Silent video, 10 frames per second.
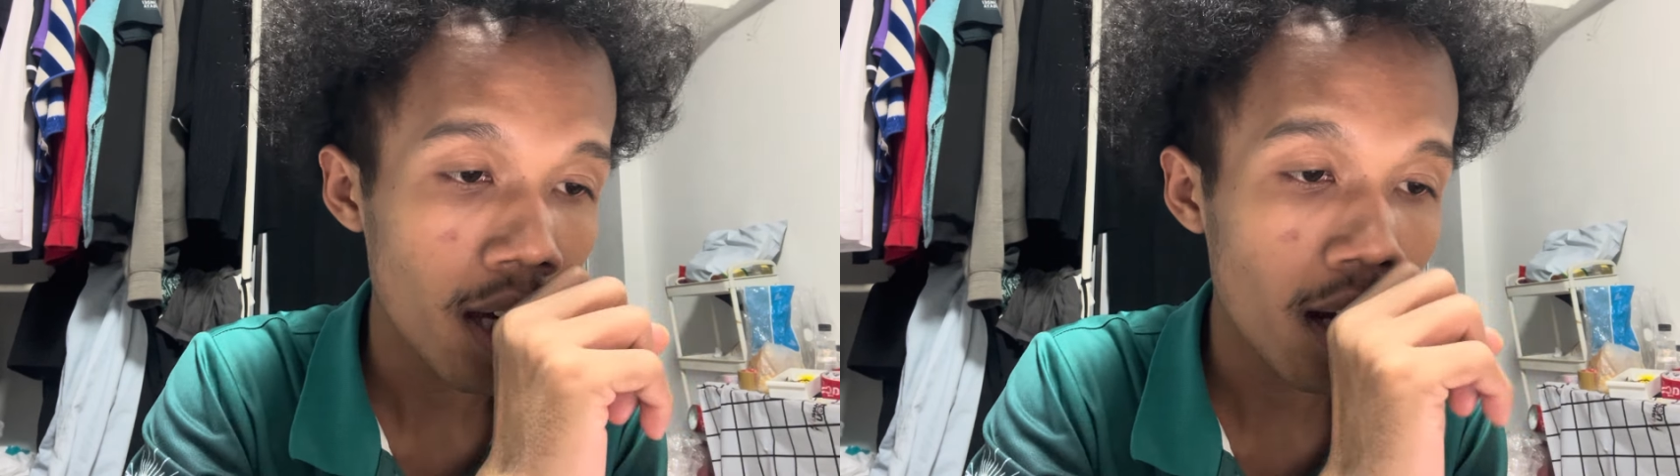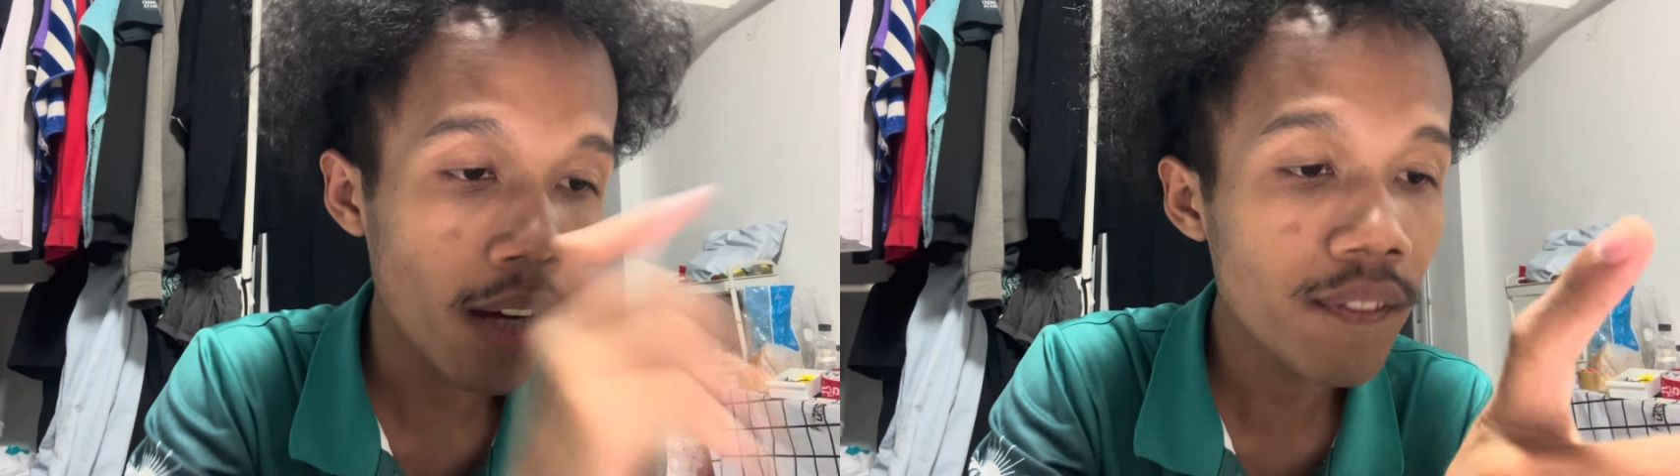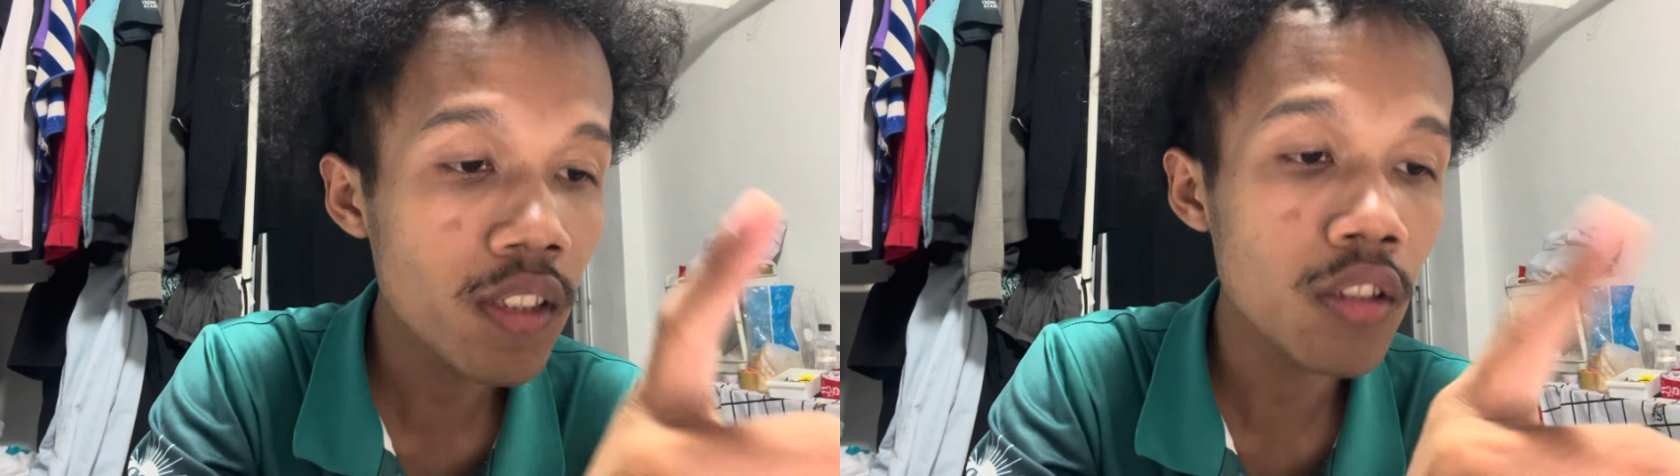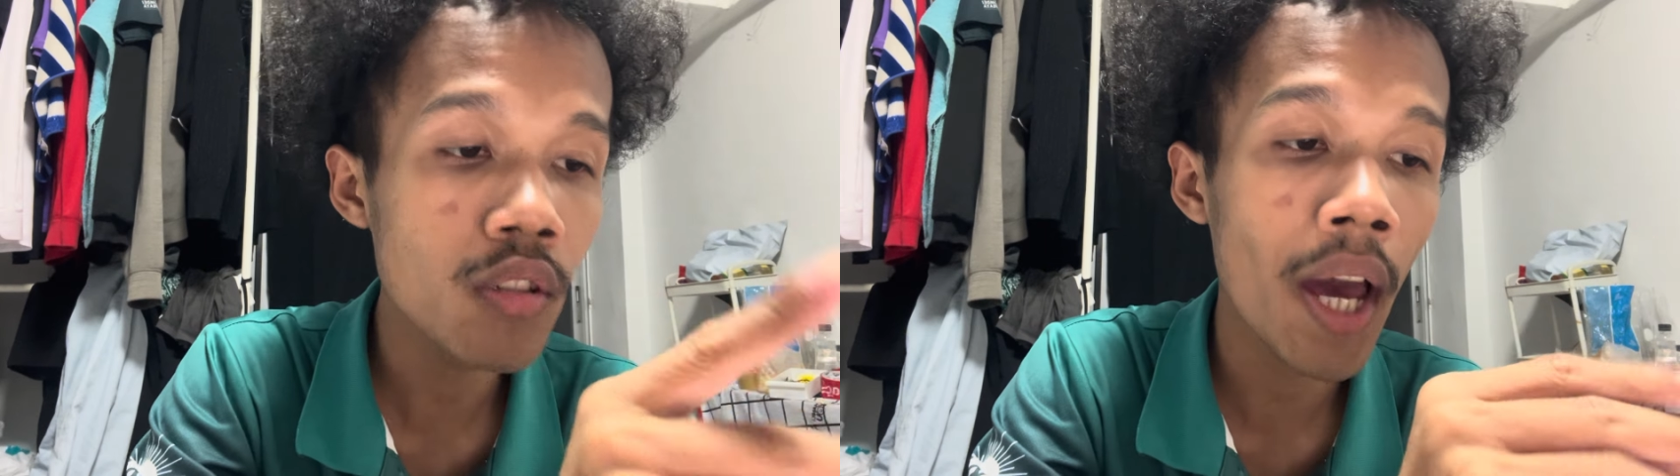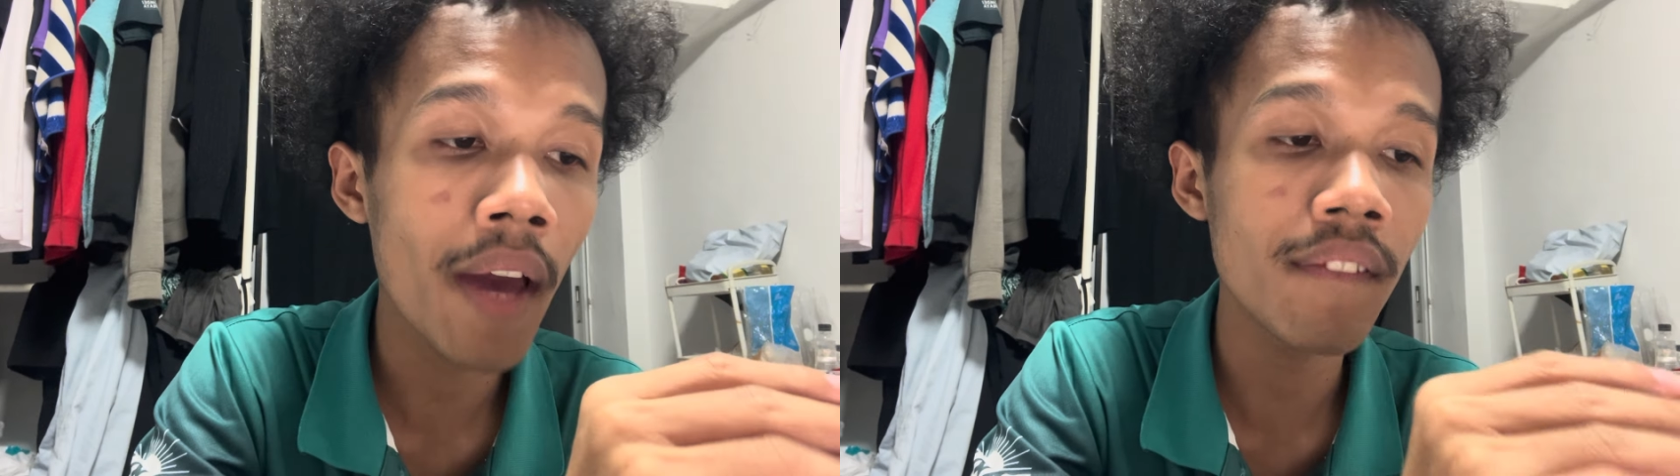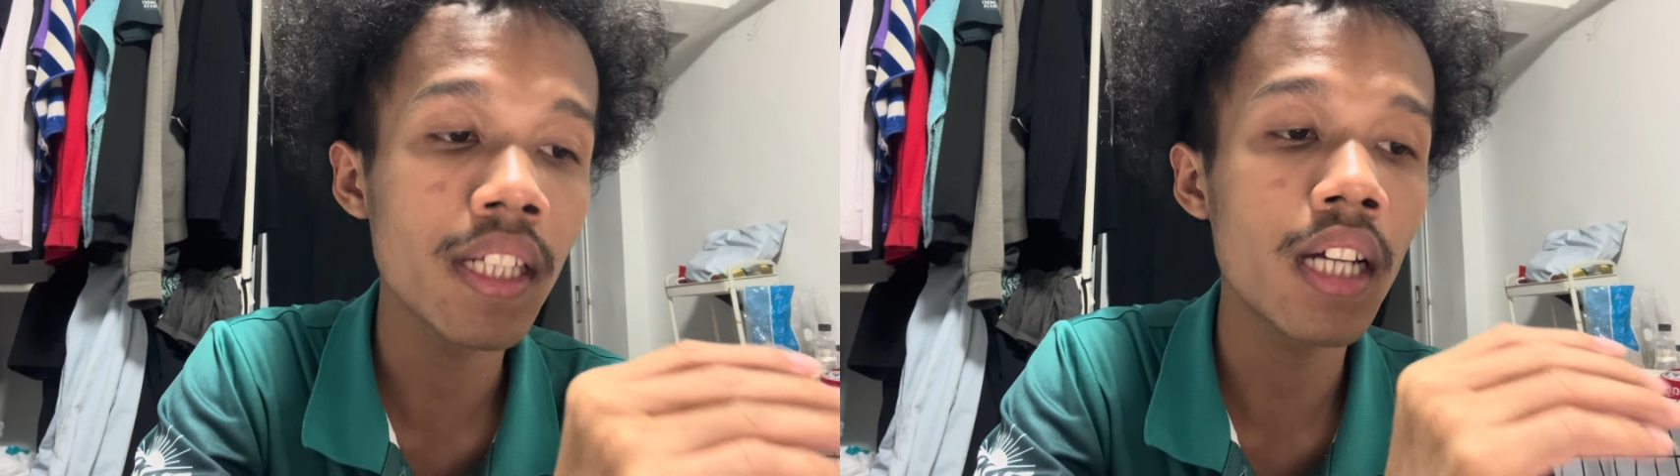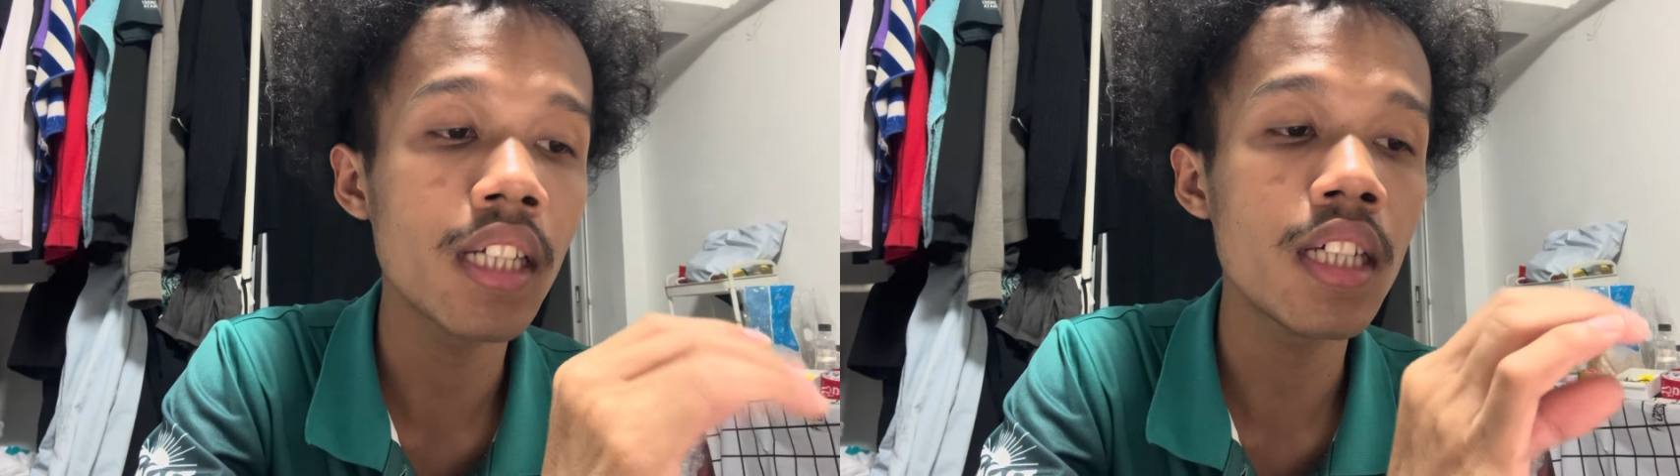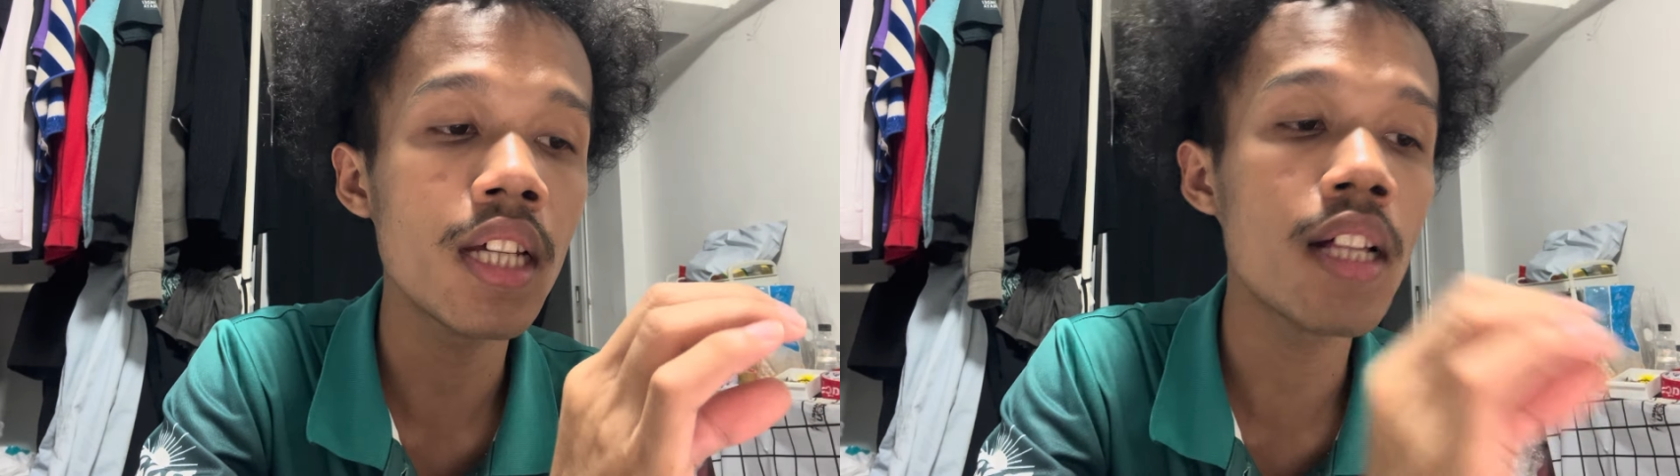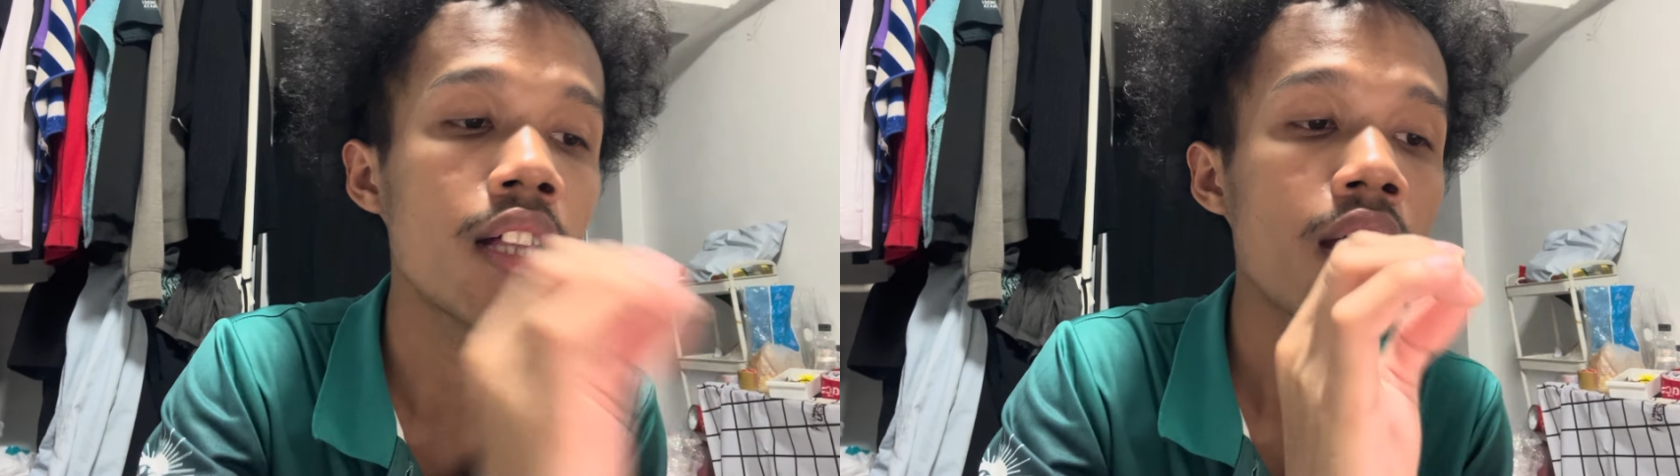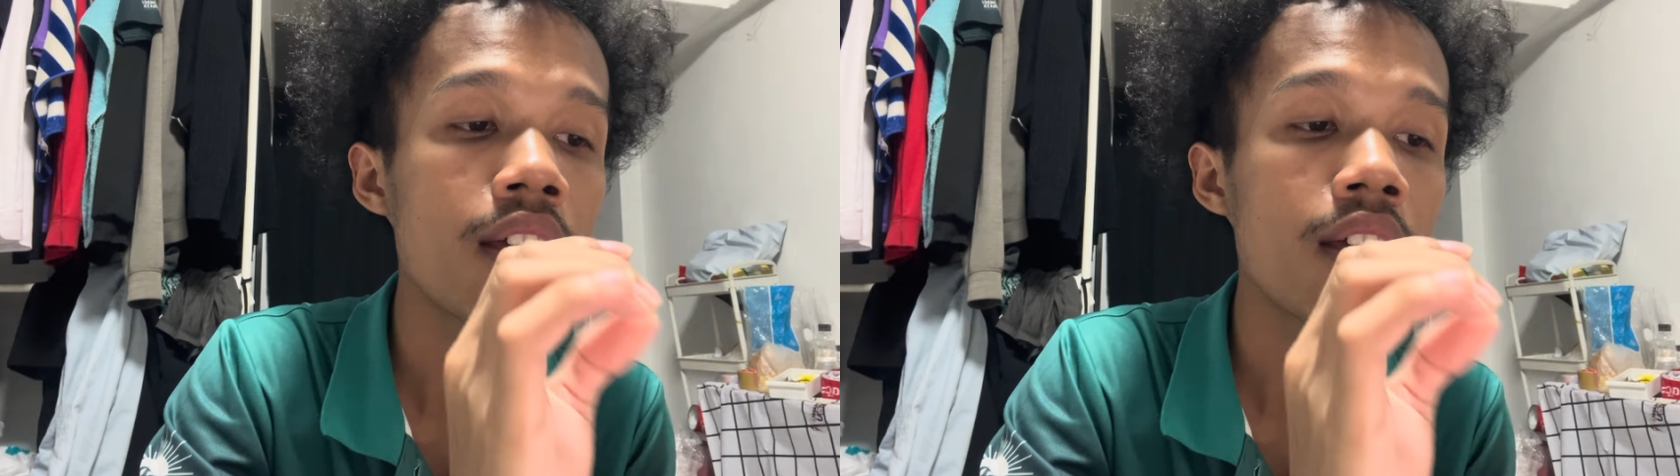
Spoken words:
After you have an idea,